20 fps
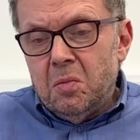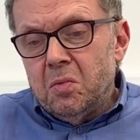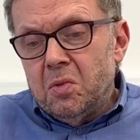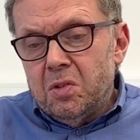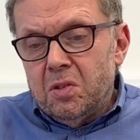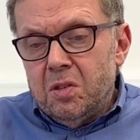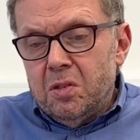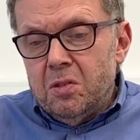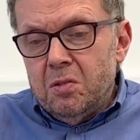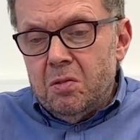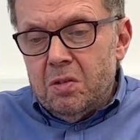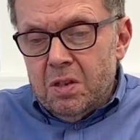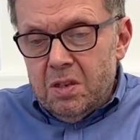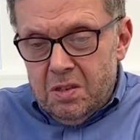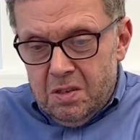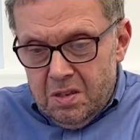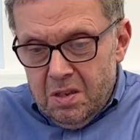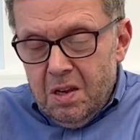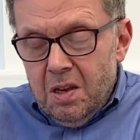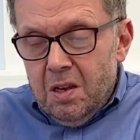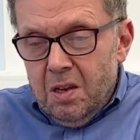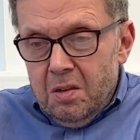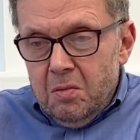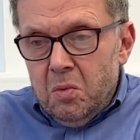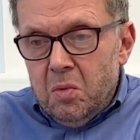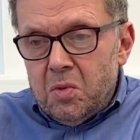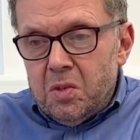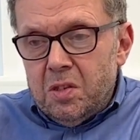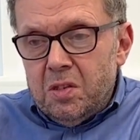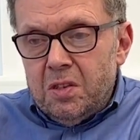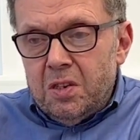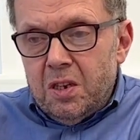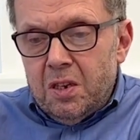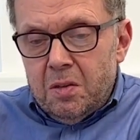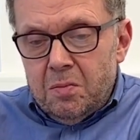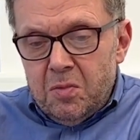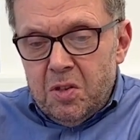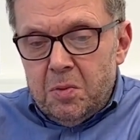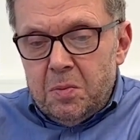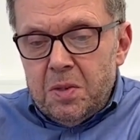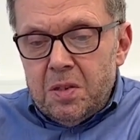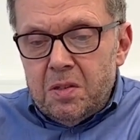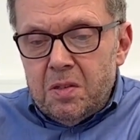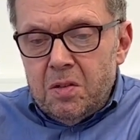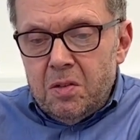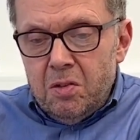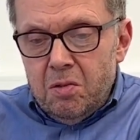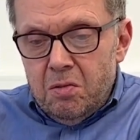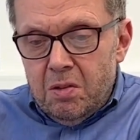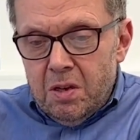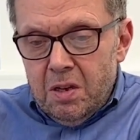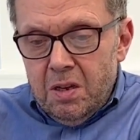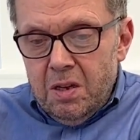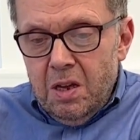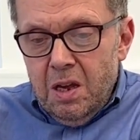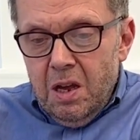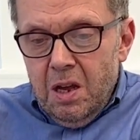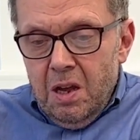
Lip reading: want to do this, we want to set up this business in the UK.